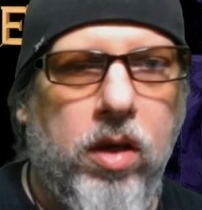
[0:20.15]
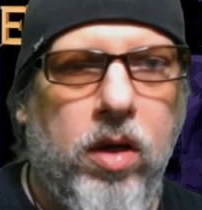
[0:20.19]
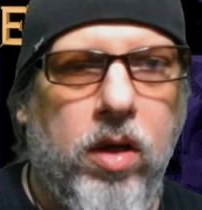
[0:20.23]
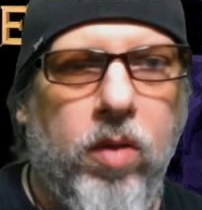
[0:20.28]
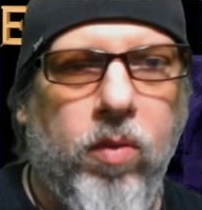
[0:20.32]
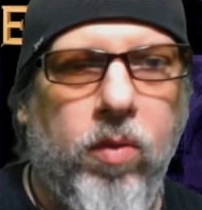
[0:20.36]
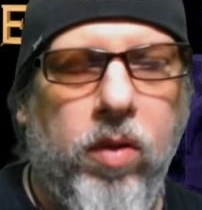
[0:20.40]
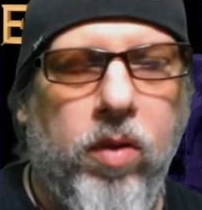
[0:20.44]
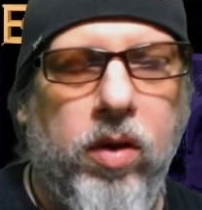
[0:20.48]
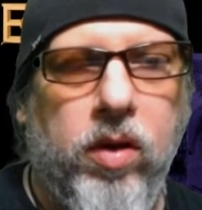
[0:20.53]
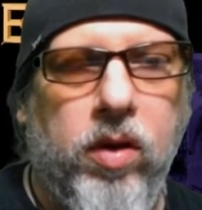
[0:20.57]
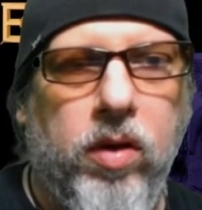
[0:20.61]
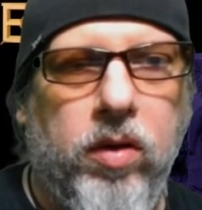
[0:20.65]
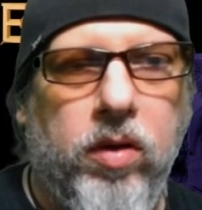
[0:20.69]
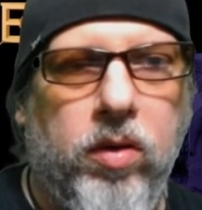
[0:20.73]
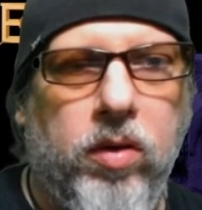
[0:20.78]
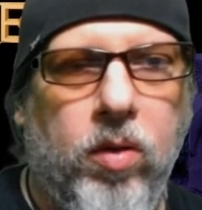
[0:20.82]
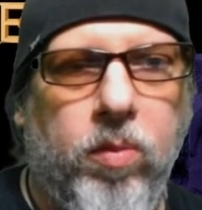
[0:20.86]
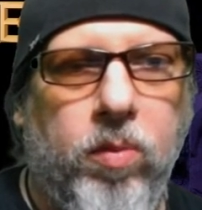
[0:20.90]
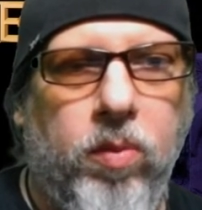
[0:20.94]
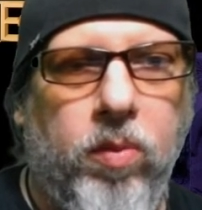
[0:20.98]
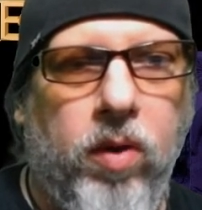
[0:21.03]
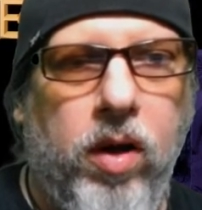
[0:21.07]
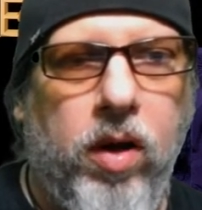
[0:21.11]
where there is
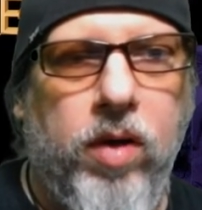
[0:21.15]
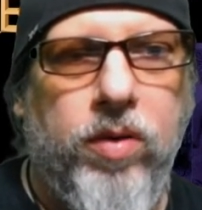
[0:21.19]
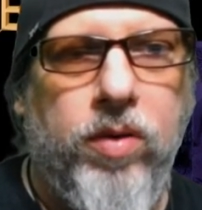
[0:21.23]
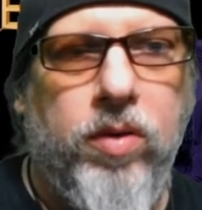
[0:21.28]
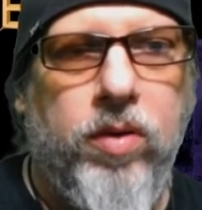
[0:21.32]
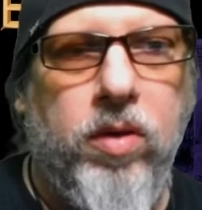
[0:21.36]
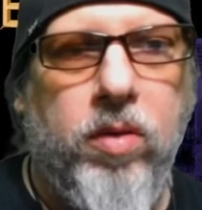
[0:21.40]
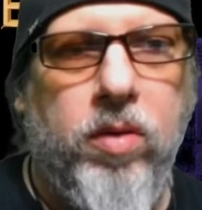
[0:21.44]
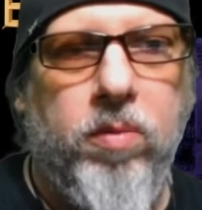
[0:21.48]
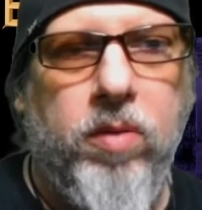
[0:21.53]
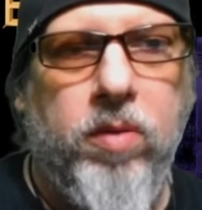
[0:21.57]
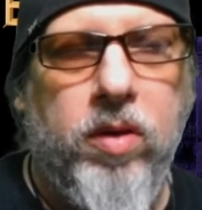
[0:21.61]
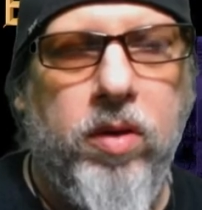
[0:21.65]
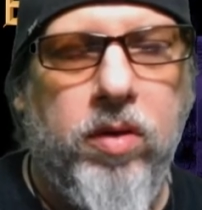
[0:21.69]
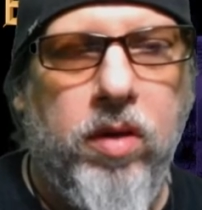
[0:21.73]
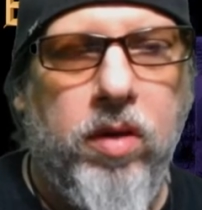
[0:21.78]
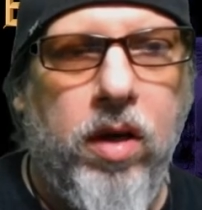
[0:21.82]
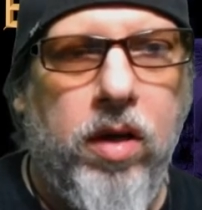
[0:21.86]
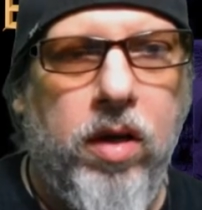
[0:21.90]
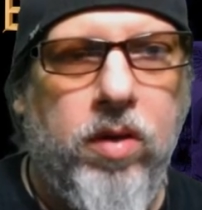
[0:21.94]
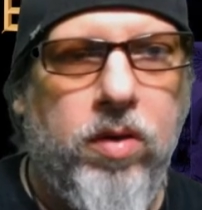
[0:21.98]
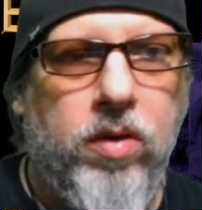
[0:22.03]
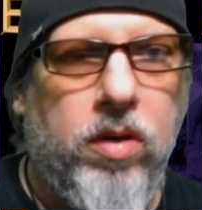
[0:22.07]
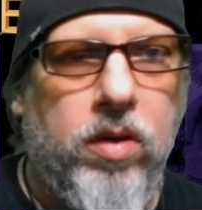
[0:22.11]
oppression,
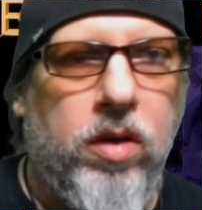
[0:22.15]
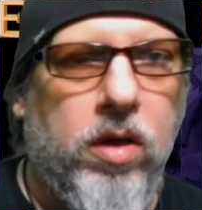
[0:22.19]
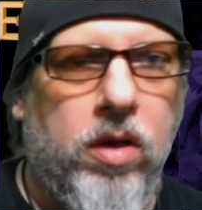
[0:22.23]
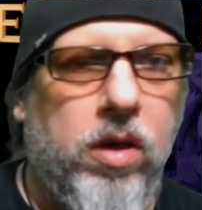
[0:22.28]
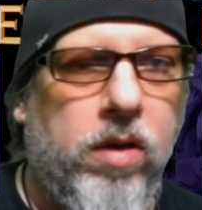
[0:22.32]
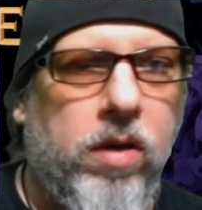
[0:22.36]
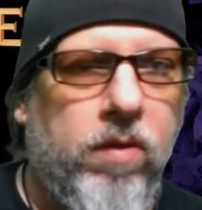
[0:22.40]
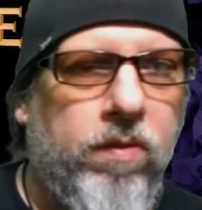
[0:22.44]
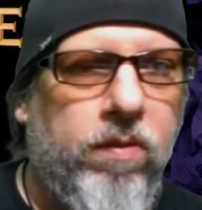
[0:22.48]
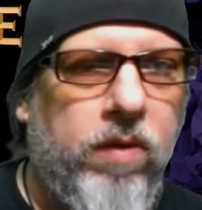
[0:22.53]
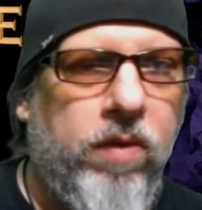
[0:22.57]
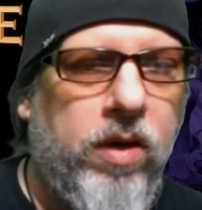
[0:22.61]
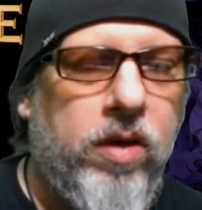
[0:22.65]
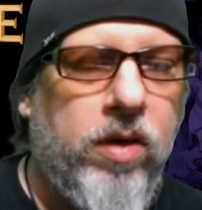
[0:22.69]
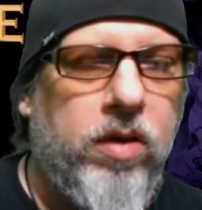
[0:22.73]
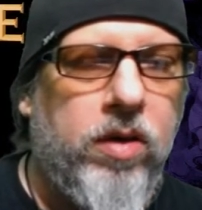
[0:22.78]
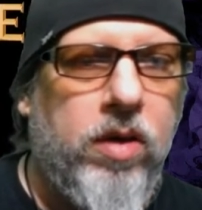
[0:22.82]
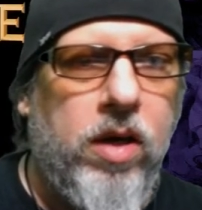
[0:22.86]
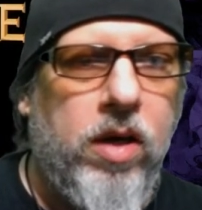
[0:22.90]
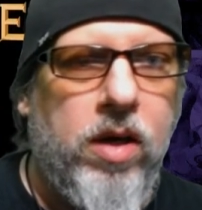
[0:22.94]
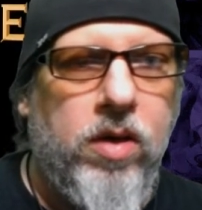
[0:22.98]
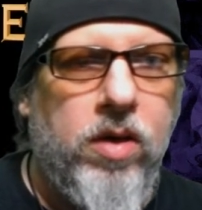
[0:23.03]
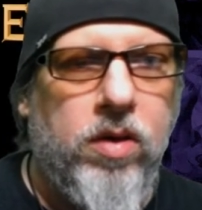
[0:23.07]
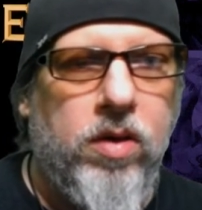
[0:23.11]
possession, and
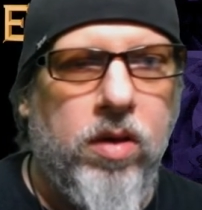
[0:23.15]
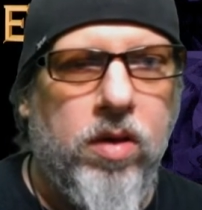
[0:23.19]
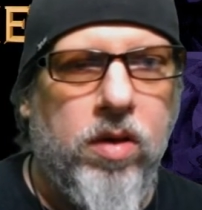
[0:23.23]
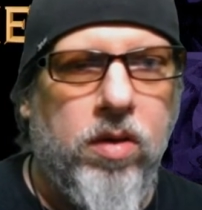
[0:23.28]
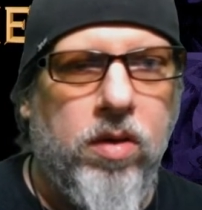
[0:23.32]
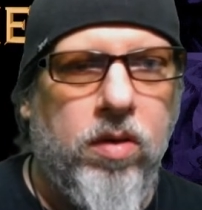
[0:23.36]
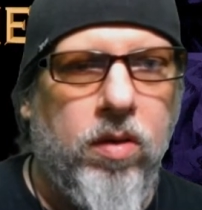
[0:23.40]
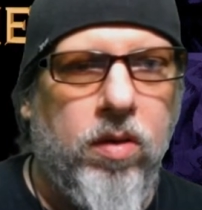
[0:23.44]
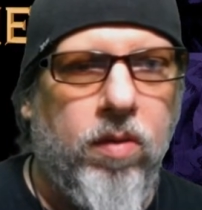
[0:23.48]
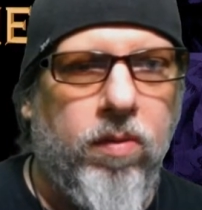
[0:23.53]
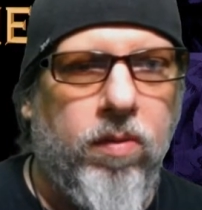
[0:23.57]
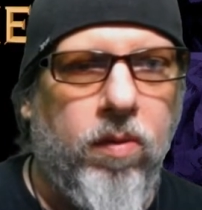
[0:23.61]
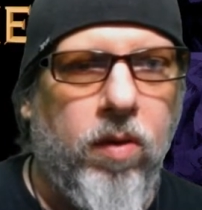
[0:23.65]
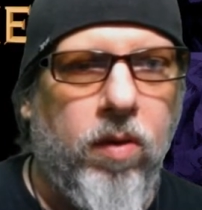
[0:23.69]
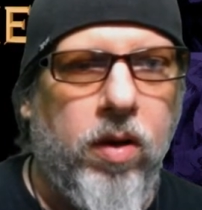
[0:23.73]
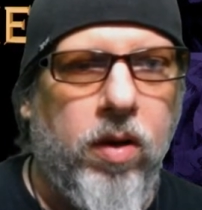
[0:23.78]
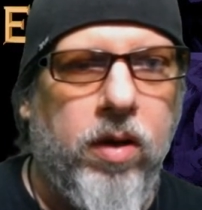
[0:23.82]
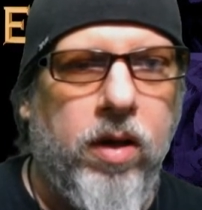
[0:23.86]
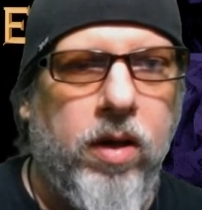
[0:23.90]
infestation and so forth,